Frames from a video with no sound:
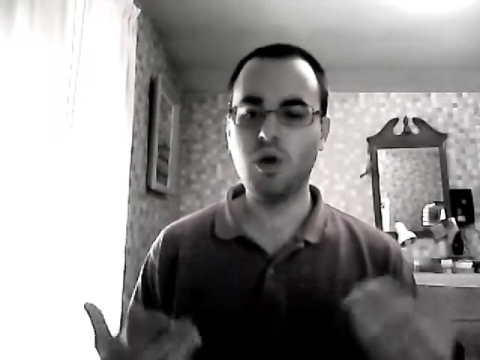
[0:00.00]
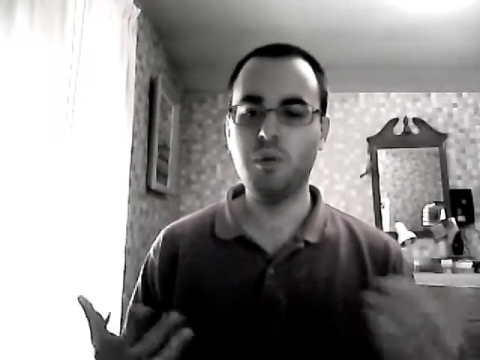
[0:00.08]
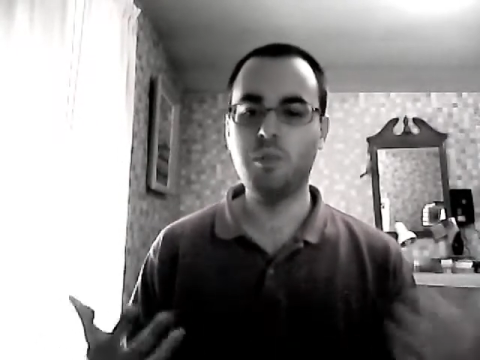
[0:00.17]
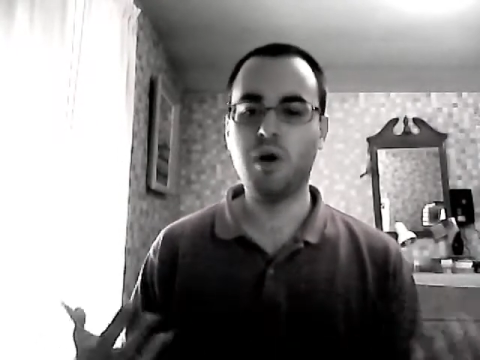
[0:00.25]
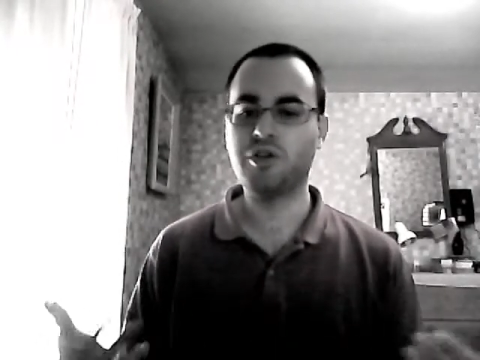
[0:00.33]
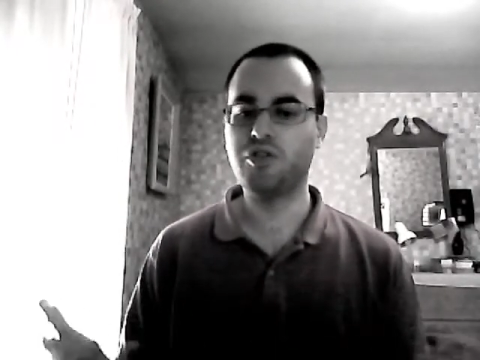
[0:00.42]

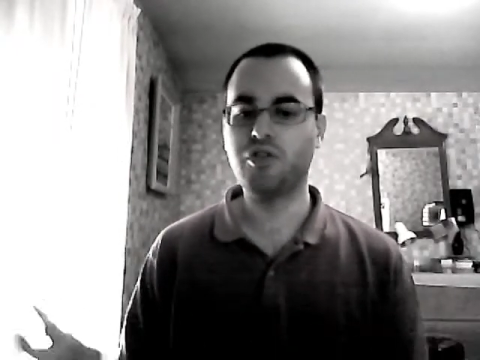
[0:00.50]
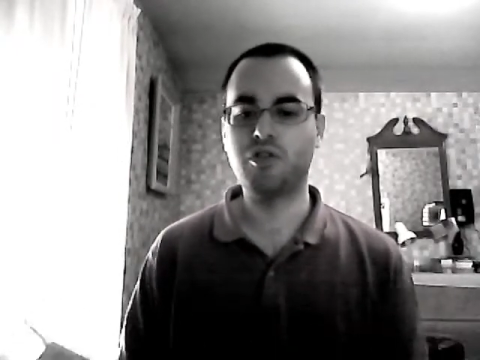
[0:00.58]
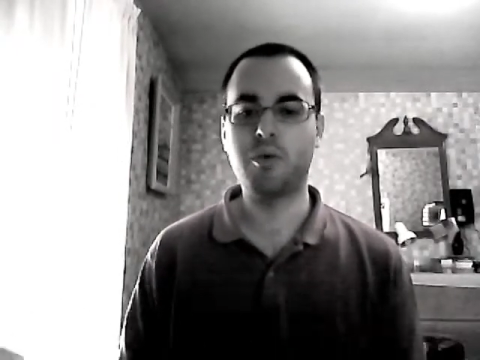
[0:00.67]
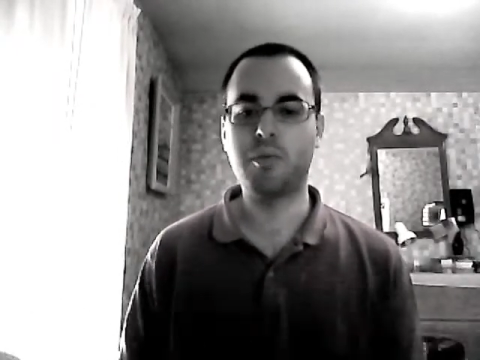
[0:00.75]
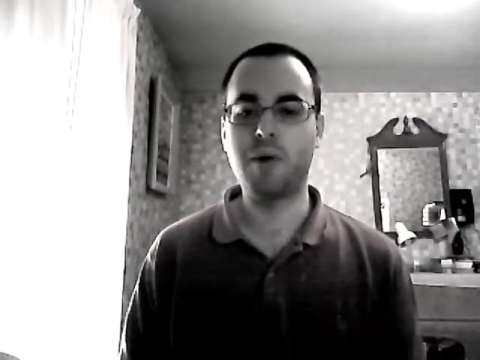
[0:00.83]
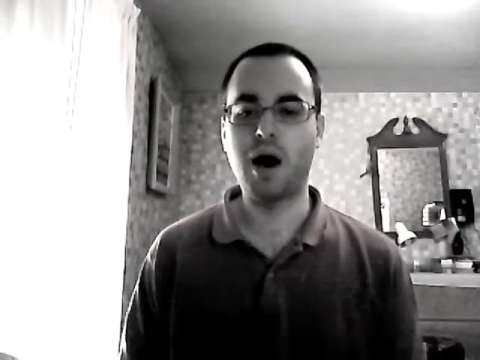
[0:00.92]

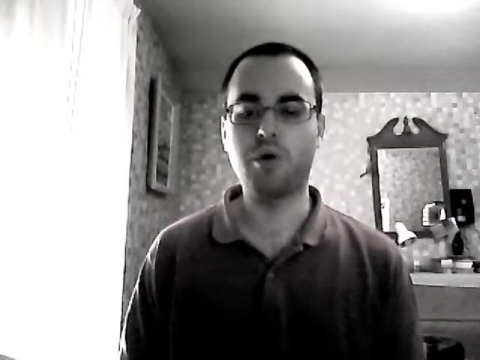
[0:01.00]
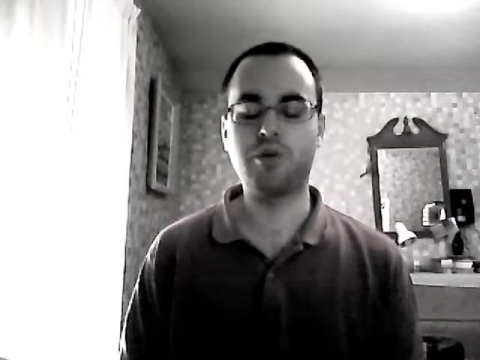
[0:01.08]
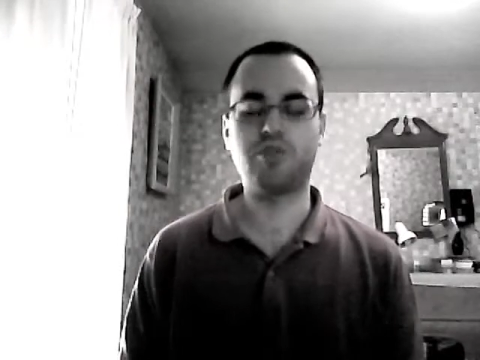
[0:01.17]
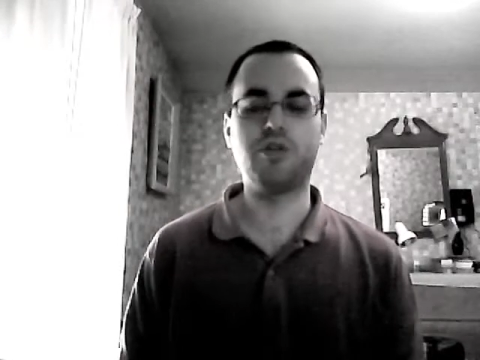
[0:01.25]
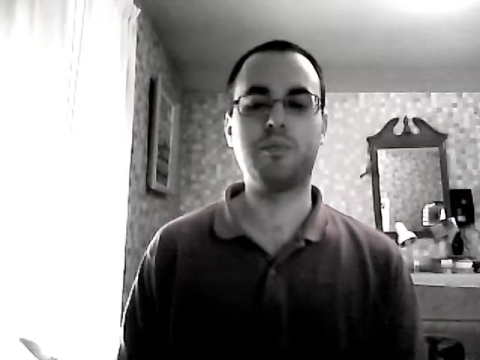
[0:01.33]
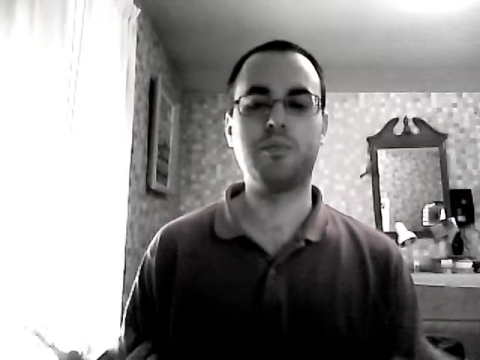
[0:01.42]
Marxism or
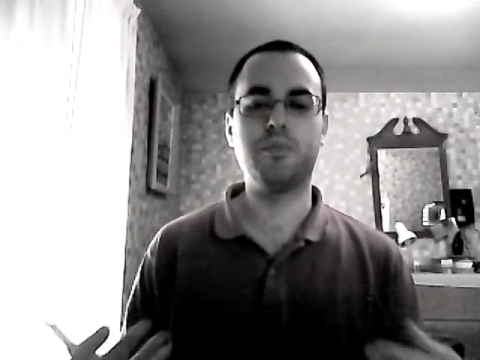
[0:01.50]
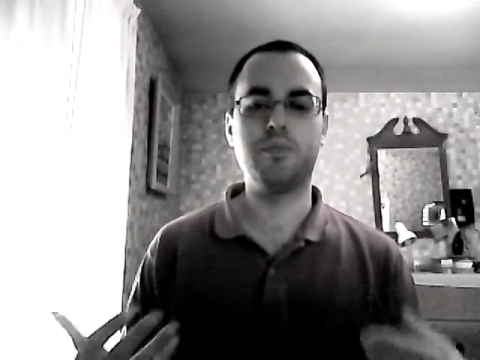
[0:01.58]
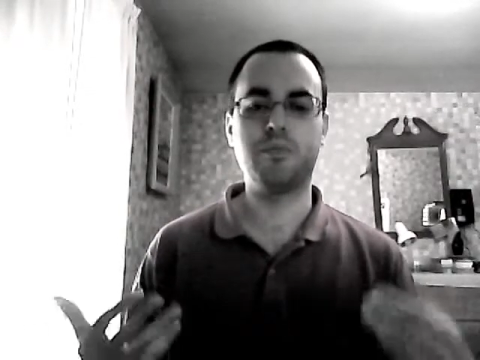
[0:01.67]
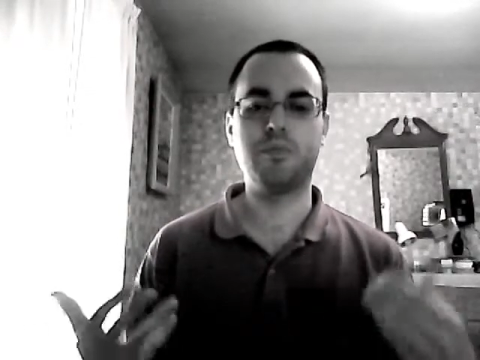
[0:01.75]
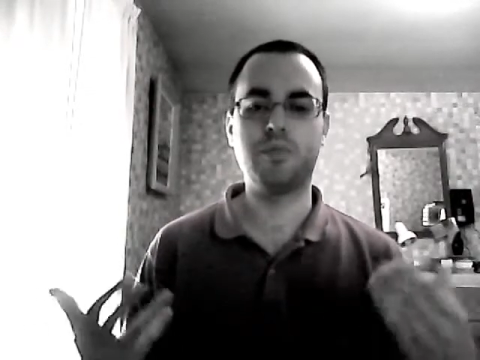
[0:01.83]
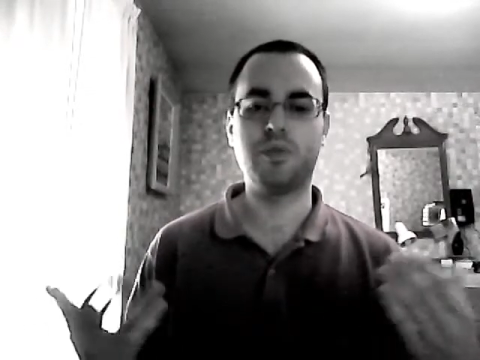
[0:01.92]
Maoism
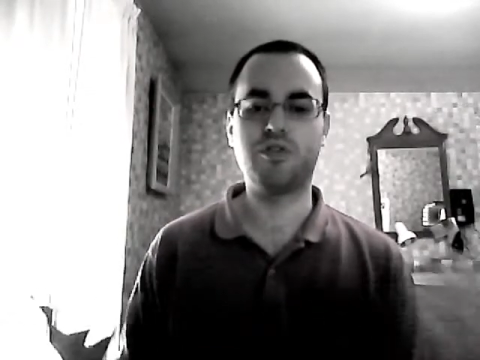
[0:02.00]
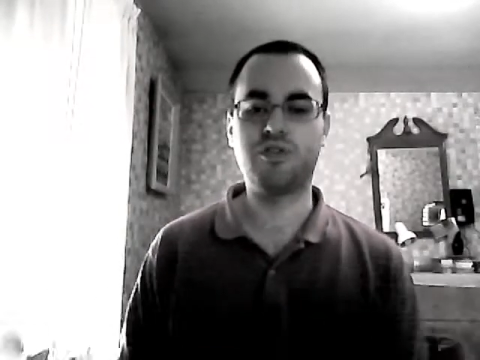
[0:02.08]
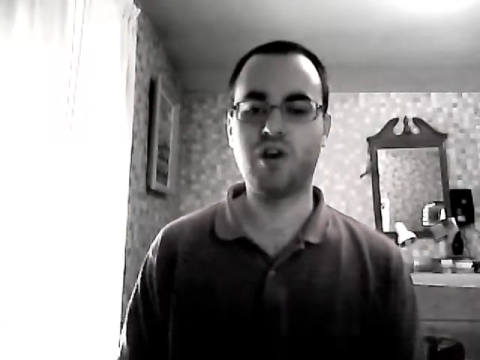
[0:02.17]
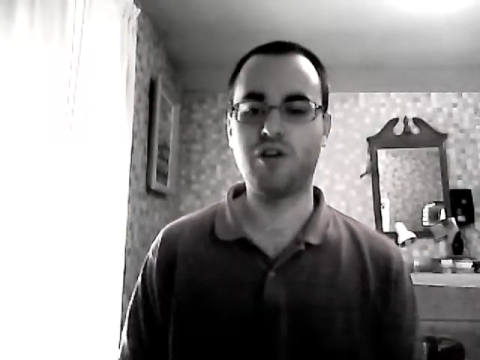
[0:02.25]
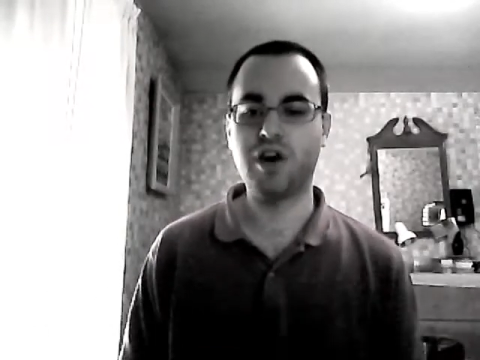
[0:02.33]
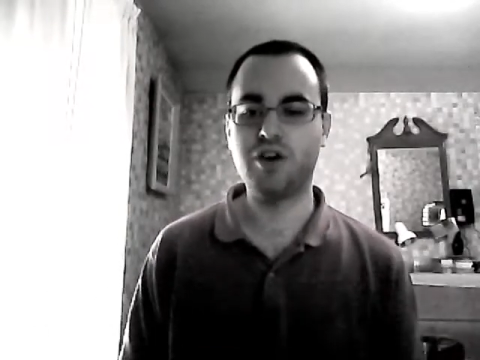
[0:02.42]
the
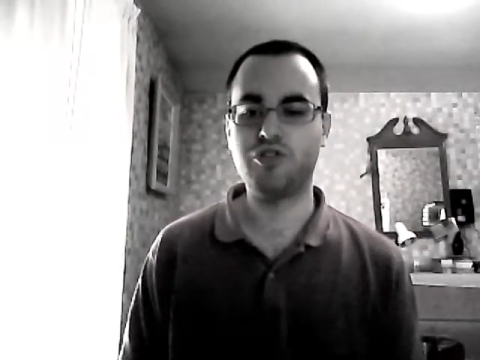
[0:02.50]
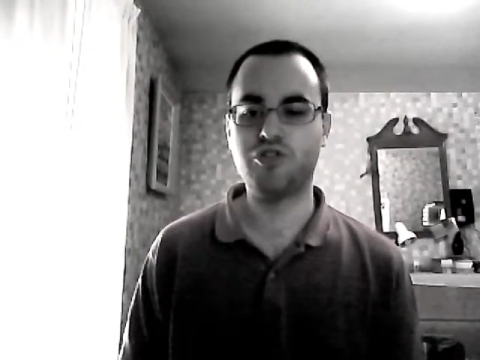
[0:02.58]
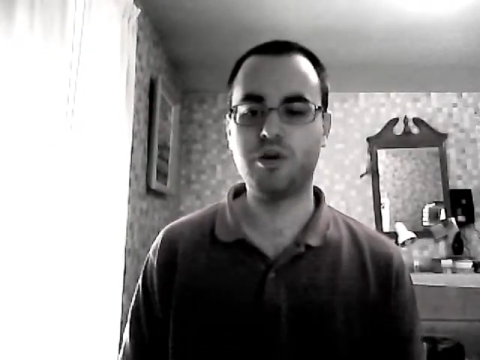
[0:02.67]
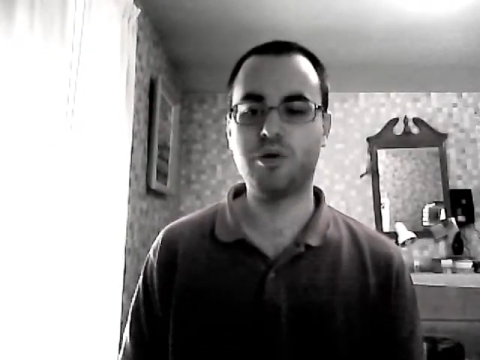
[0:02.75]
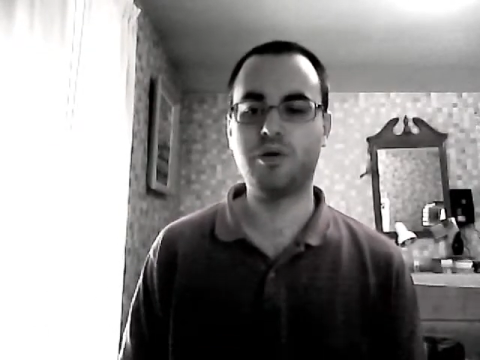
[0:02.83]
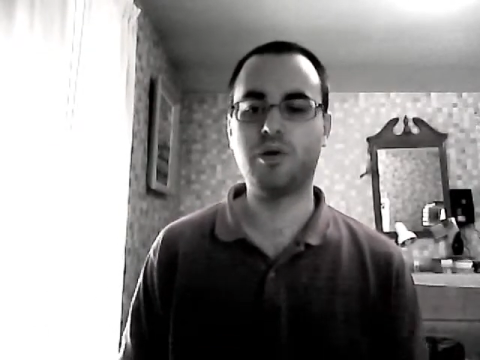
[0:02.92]

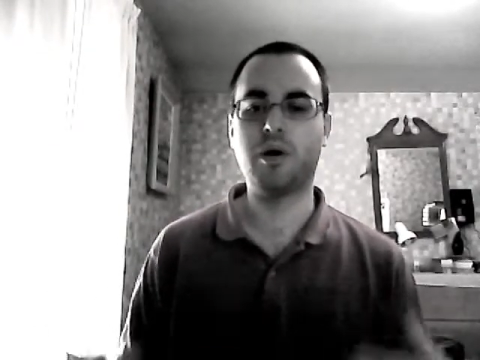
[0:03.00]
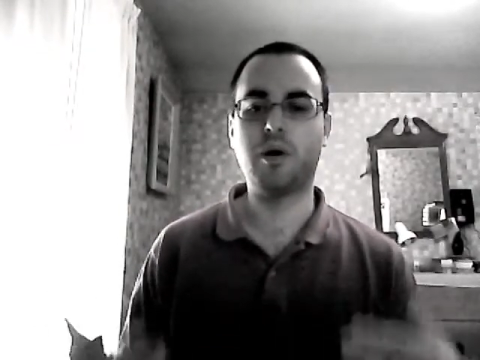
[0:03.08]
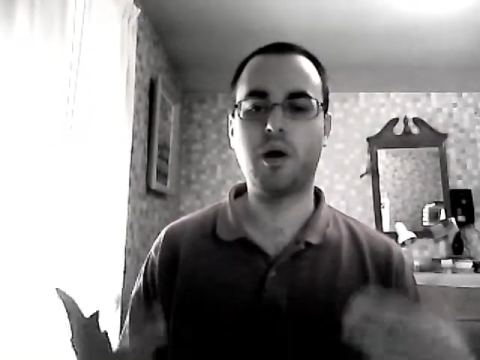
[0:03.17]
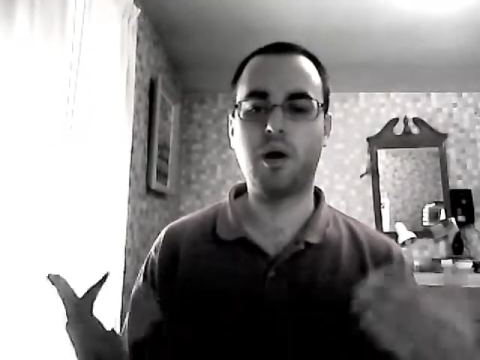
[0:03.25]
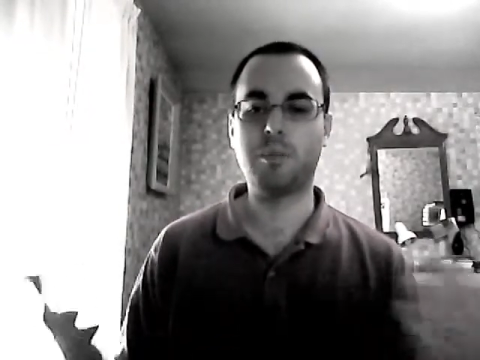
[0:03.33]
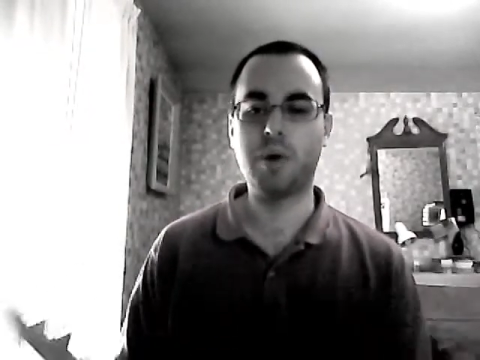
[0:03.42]
salvation,
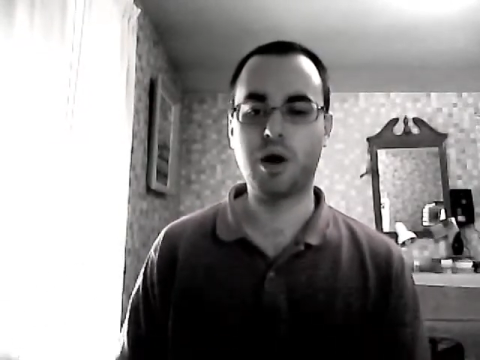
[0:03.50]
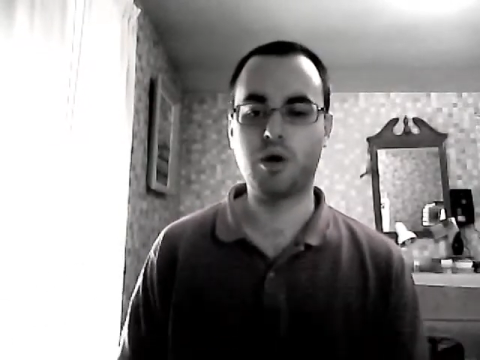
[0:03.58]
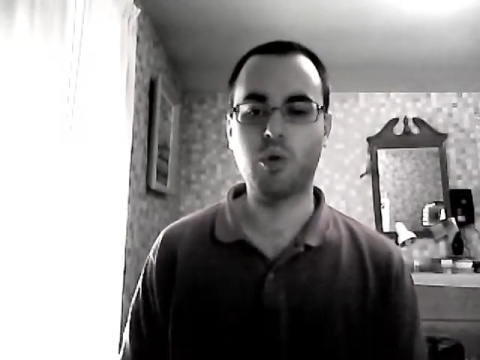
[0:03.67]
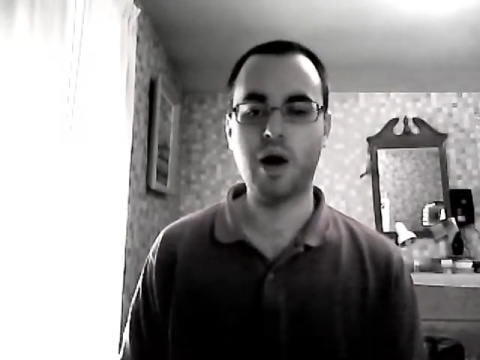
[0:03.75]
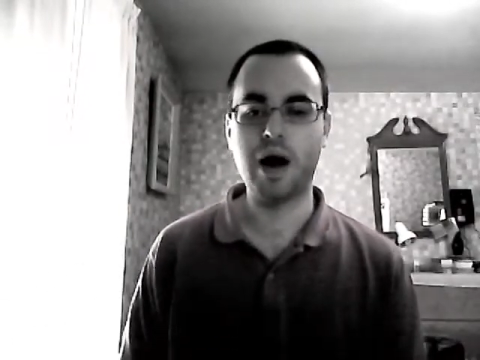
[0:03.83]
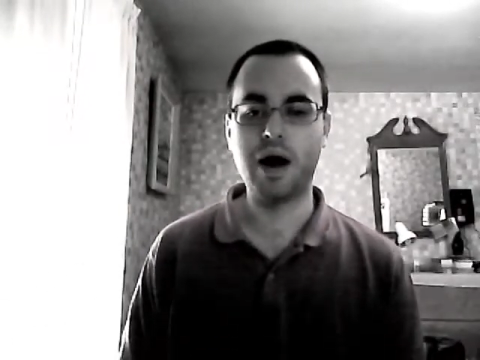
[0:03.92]
a
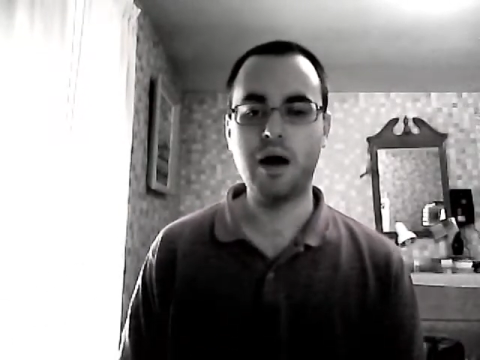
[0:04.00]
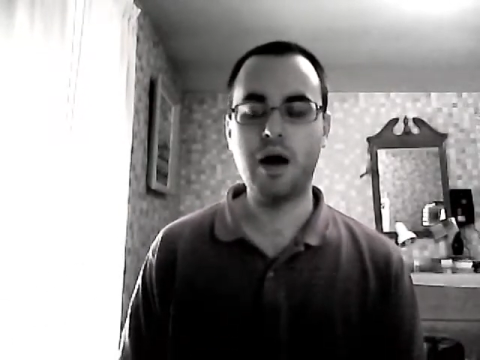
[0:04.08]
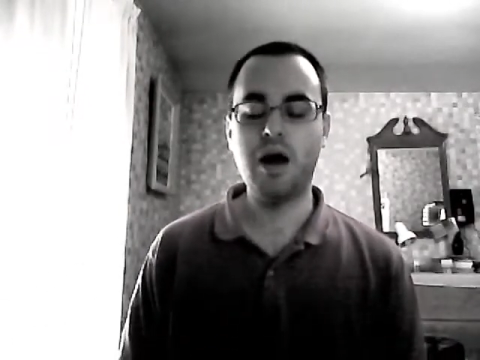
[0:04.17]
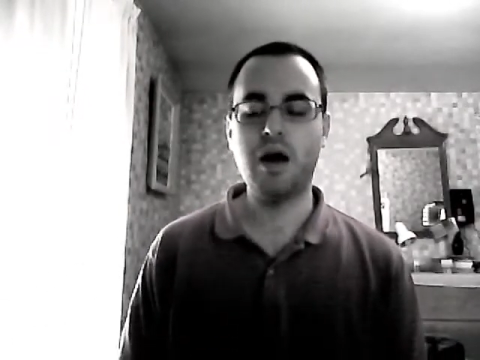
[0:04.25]
better way,